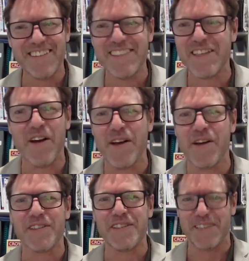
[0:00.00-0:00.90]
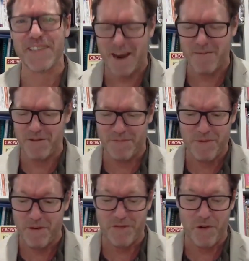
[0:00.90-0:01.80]
This is going on since
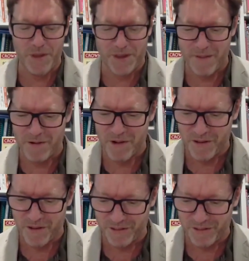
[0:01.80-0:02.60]
before the camera rolled.